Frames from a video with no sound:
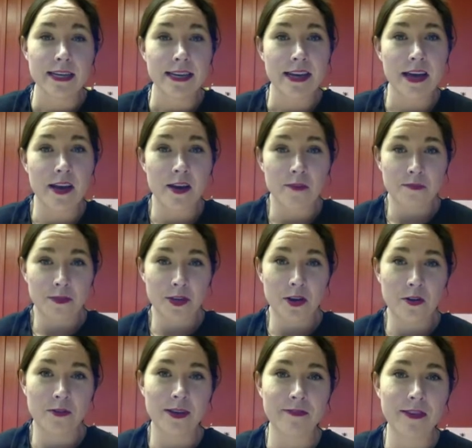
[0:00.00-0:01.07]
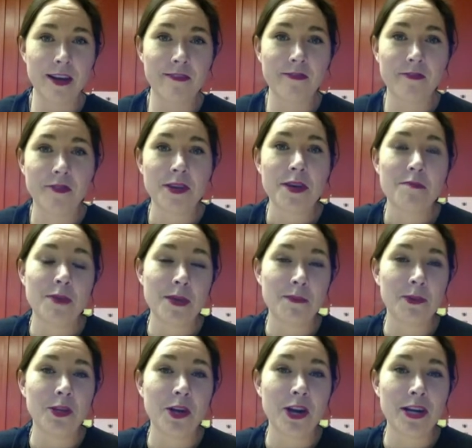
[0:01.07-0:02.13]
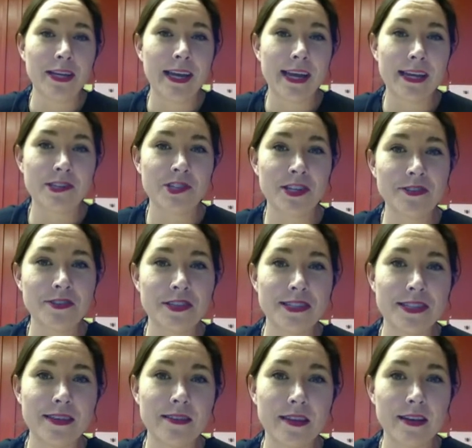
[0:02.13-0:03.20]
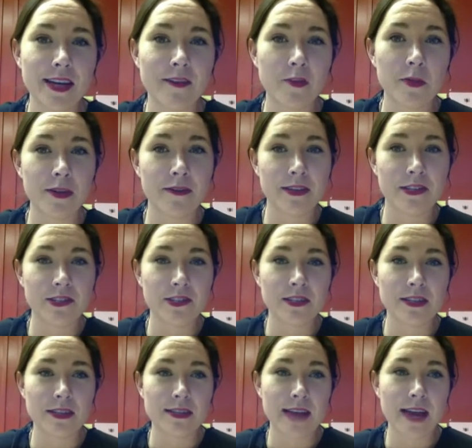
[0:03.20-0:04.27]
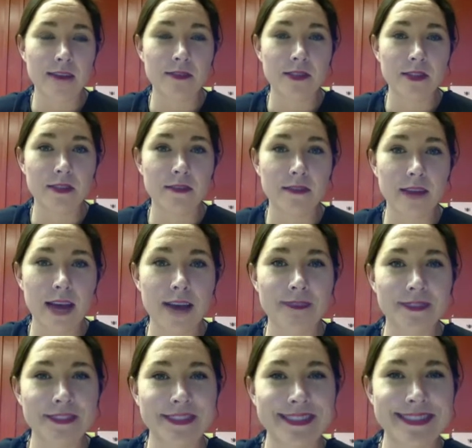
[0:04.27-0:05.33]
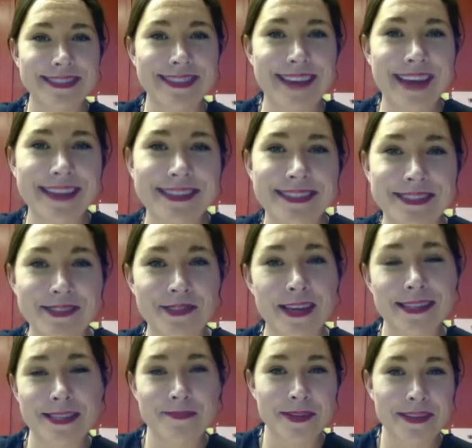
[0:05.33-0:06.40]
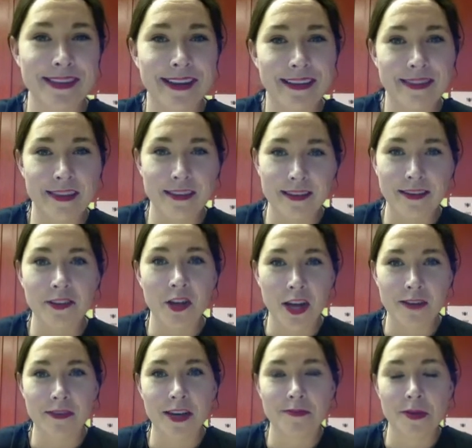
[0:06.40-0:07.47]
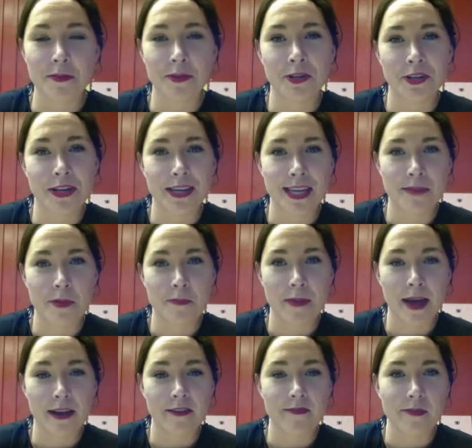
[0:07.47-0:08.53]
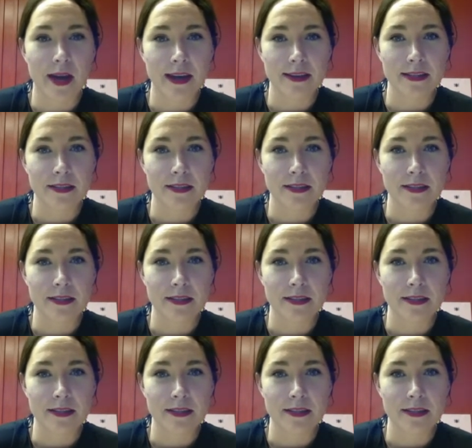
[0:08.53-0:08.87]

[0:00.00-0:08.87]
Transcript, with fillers: um, you know, if enough people are engaged and interested, then government eventually does have to have to listen to that. And so that's something that I think a lot of young people are going to keep in back of mind.